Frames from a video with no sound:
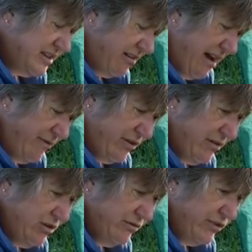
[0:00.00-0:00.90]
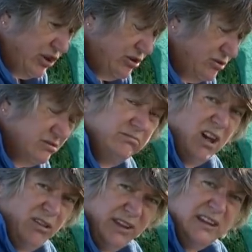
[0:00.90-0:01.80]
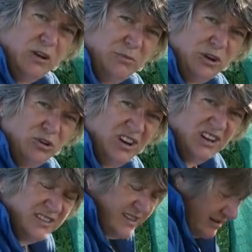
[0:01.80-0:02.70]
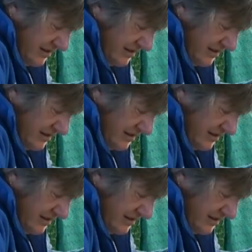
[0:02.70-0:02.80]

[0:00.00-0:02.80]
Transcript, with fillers: they'll have their own food. I think they'll be alright.